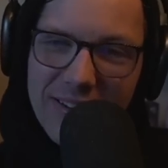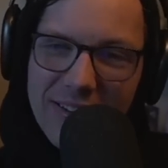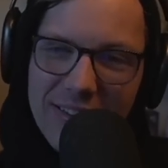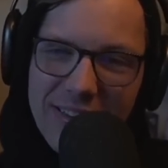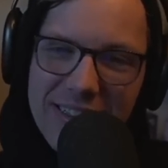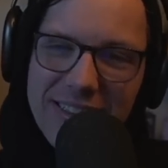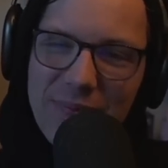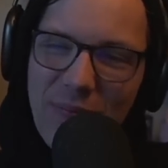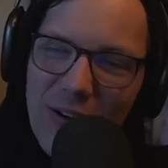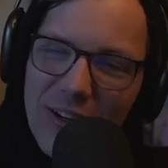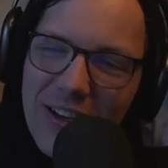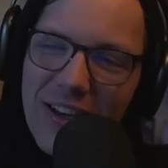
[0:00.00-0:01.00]
This
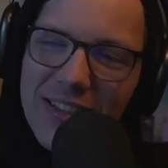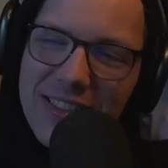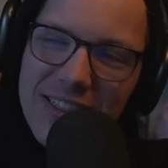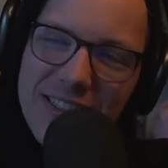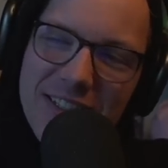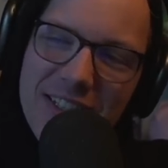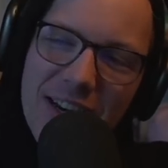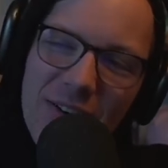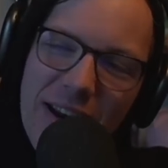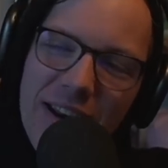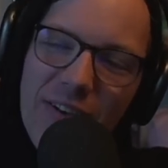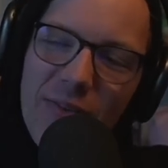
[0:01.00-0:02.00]
podcast doesn't generate
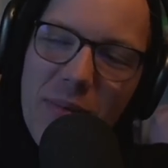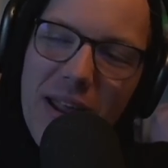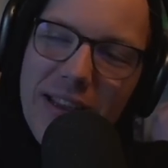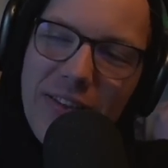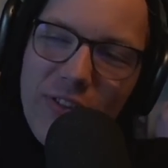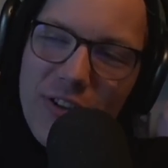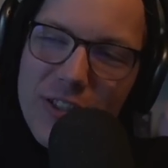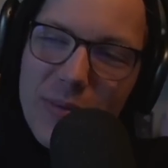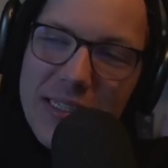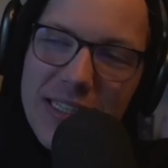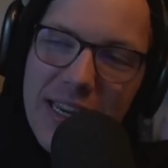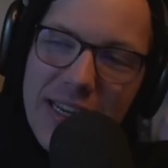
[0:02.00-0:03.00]
enough money for you to be
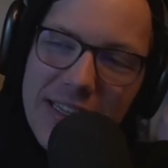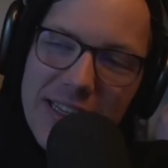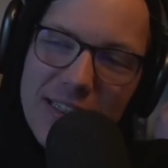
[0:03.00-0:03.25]
taking these